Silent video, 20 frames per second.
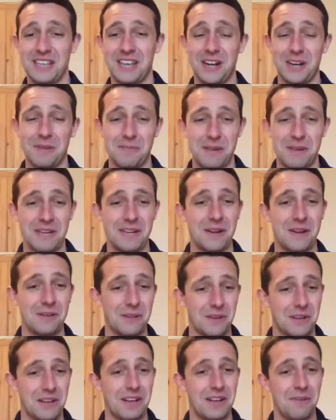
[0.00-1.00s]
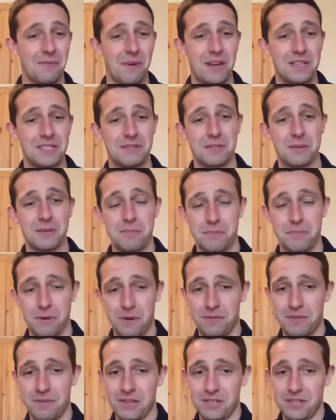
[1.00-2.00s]
They're going to be, you know, looking at ways to
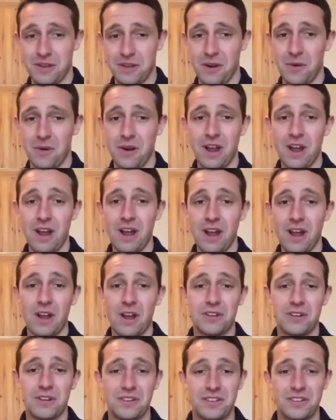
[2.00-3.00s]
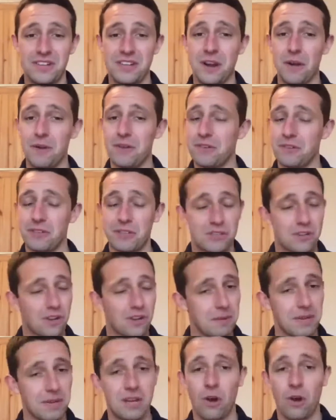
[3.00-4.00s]
improve that. So, you know, you just got
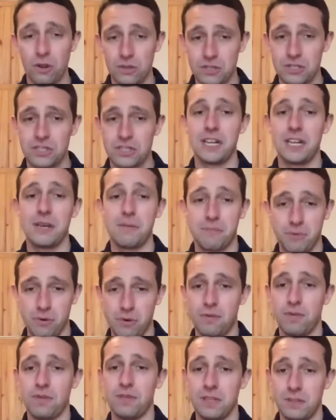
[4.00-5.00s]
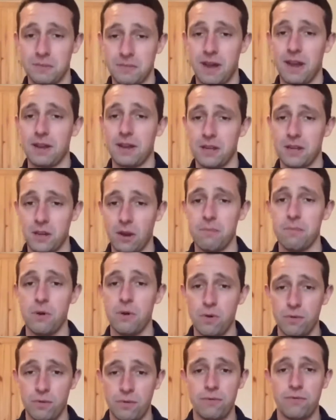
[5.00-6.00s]
to be constantly improving this, Mike. You know,
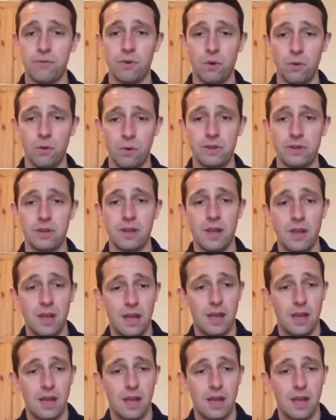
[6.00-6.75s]
moving forward.